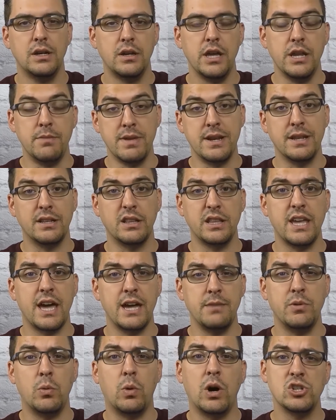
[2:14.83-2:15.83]
Admittedly,
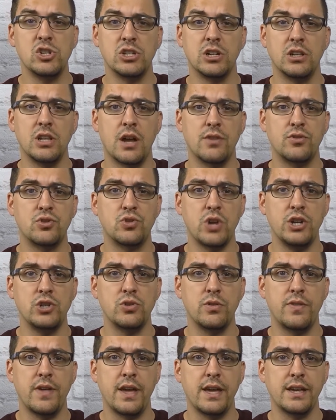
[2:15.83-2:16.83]
I'd been watching a lot of Stranger
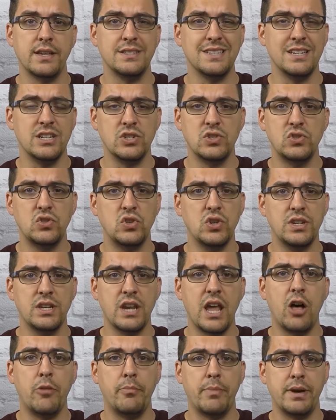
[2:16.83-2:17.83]
Things and just couldn't
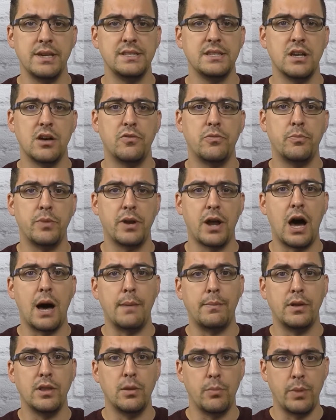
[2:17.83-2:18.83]
help myself but
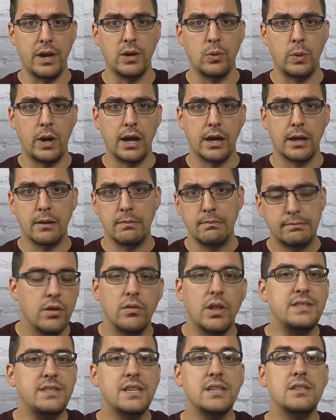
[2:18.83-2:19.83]
hop on the bandwagon.
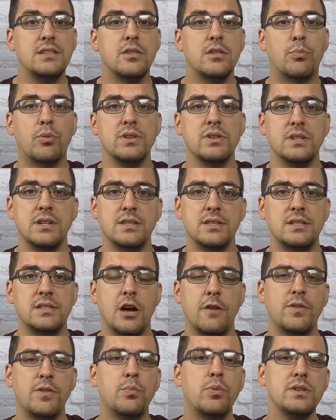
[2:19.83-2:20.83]
Let's get to the prison
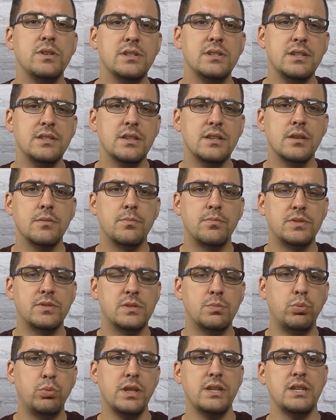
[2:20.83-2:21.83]
itself. The prison is
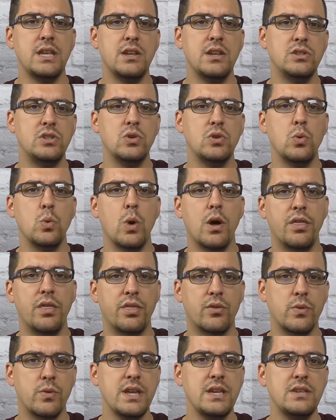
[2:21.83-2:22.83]
split into
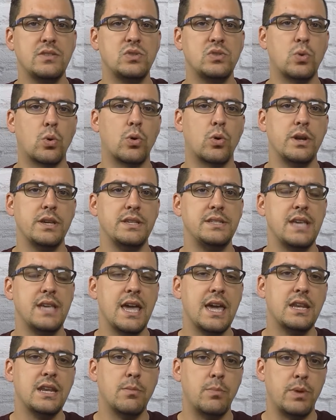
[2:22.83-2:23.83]
3 stories
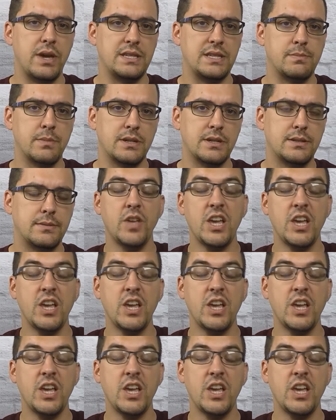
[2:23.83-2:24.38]
and a basement.